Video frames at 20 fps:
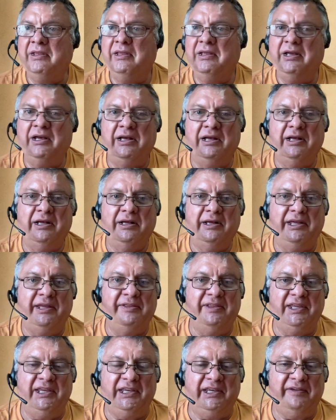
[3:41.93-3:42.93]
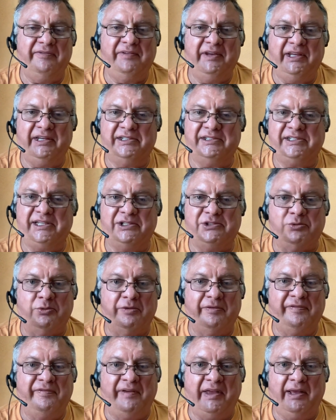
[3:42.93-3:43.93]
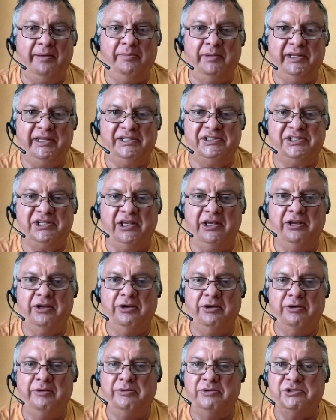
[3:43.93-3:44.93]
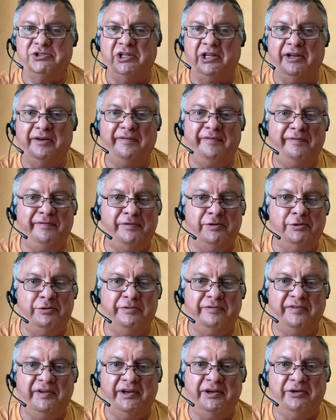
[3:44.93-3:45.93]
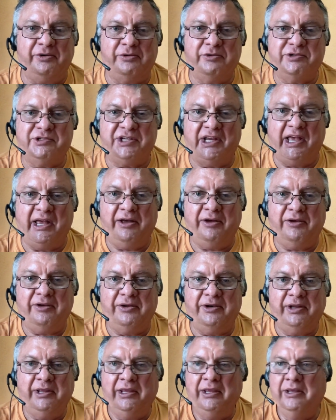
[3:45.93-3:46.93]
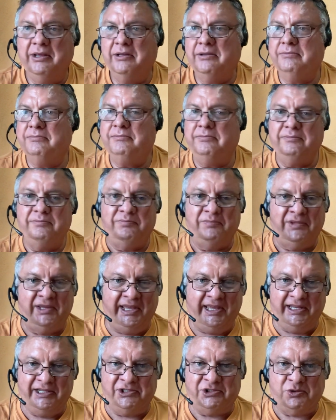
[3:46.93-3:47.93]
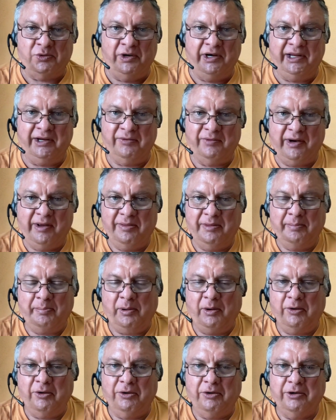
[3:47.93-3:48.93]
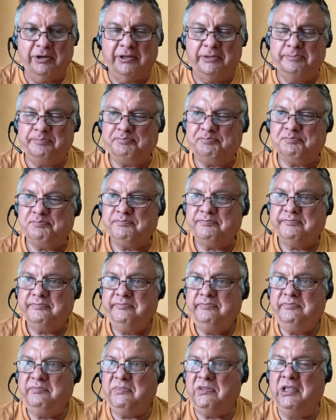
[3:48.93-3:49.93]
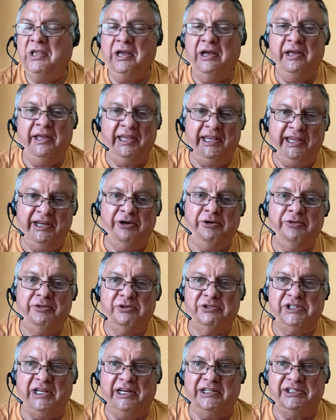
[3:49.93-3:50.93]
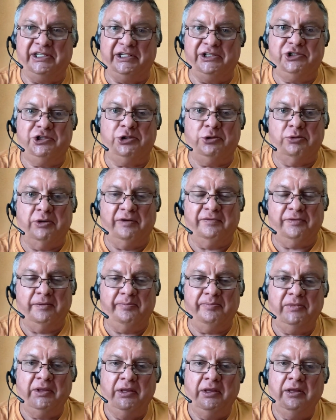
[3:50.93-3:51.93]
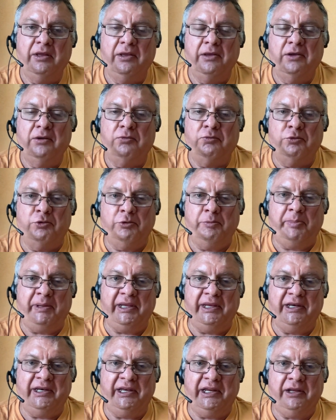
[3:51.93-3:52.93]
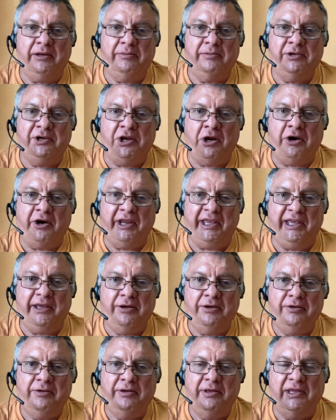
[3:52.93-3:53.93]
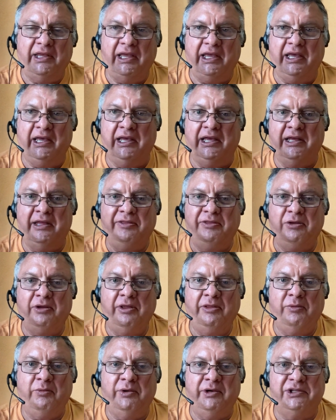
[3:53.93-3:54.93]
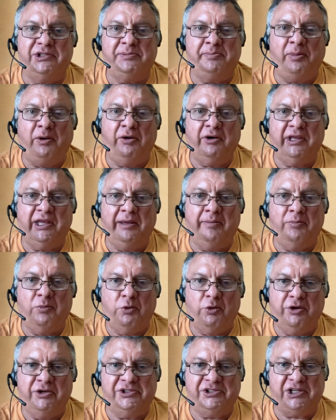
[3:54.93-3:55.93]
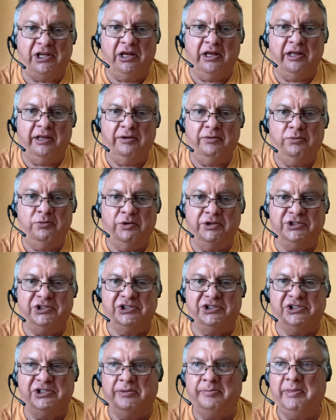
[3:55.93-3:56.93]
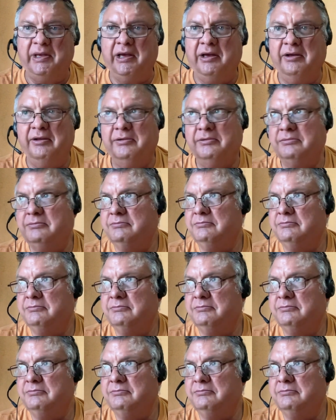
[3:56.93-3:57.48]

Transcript: In the evenings, that's where families go. There's a lot of food vendors out, kids running around the park. Here, there's actually two of them. Rubin Dario, and the other one is Parque Morazan, which is about